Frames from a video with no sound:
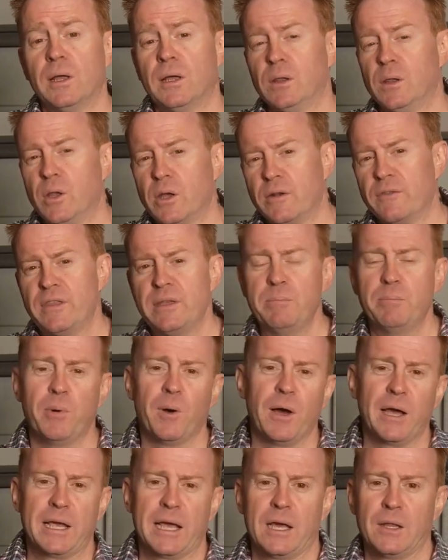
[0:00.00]
A lot of the
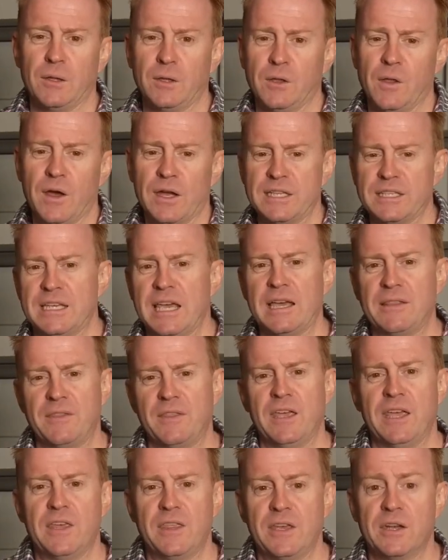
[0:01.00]
bi-color lights out
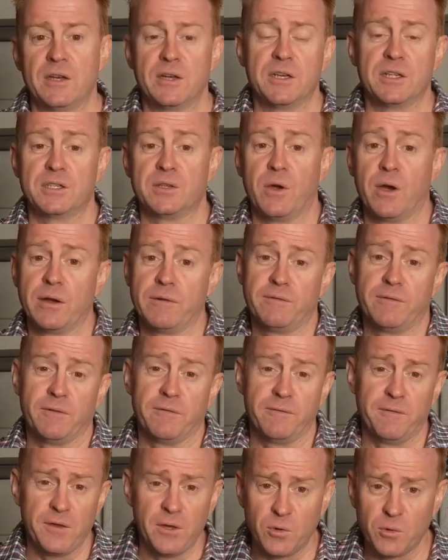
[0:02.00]
there that are designed for
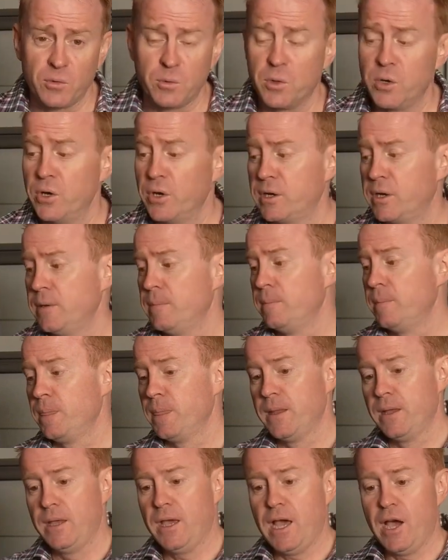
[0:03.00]
field work
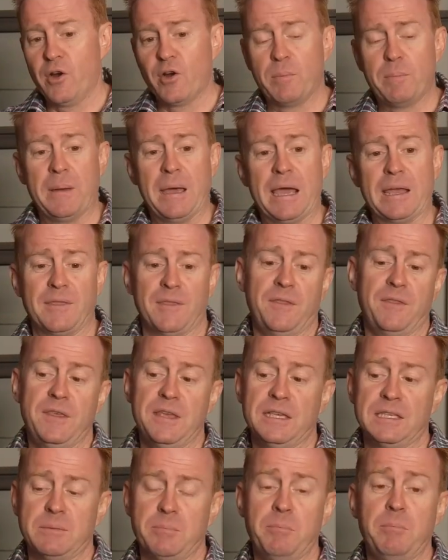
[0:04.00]
are about
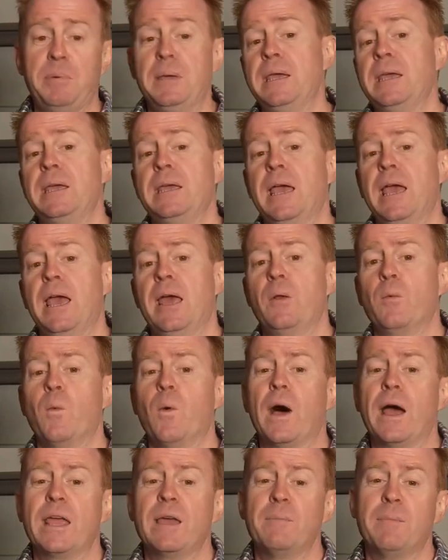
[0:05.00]
this big and
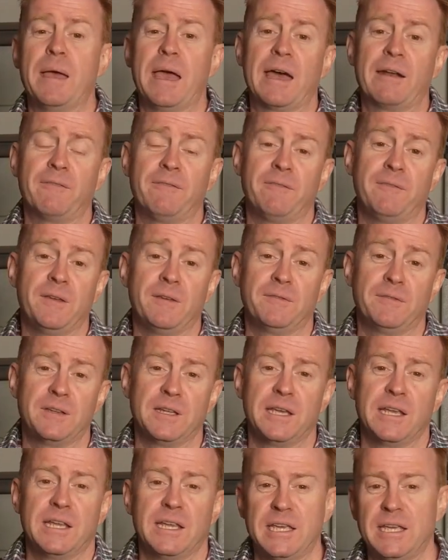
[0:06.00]
weigh about
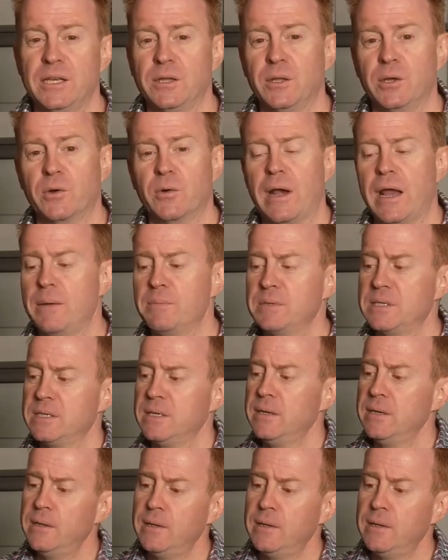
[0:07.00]
15 kilograms.